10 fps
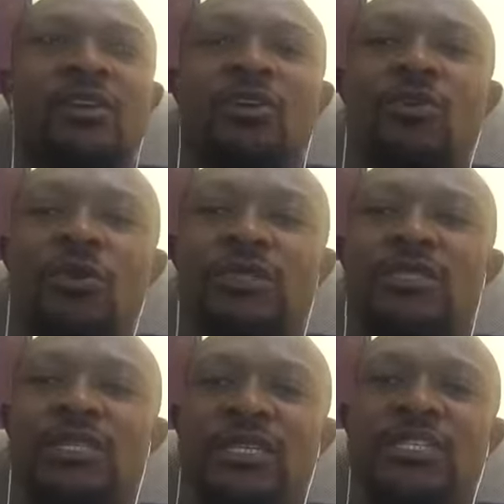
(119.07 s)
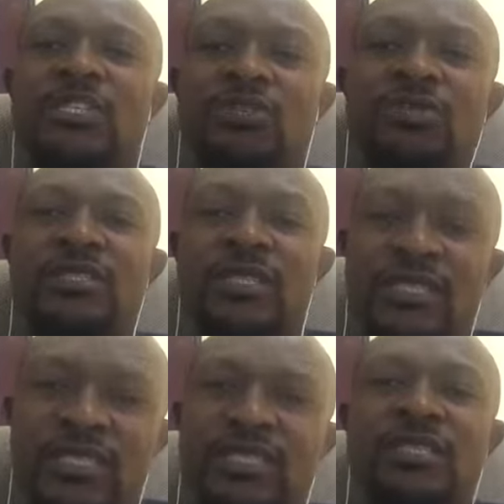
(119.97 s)
what is too
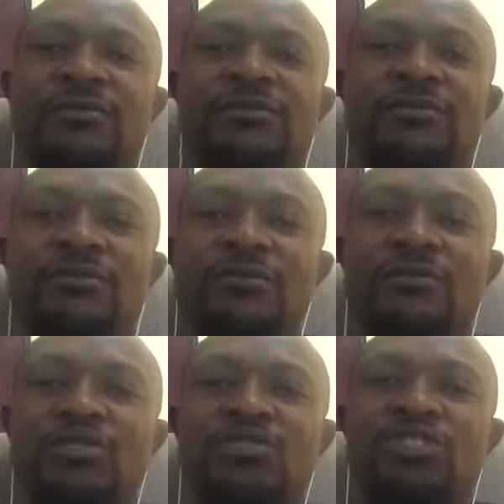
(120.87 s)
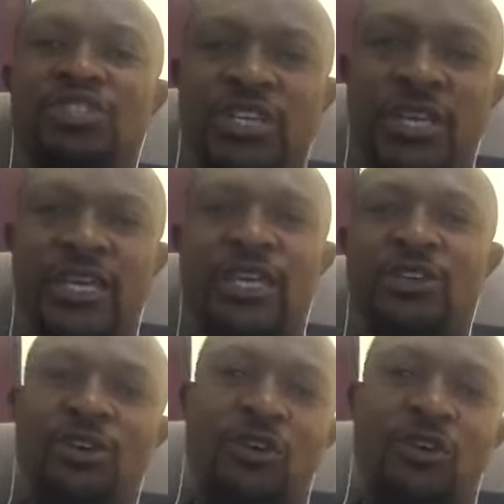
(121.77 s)
sensitive to share, in your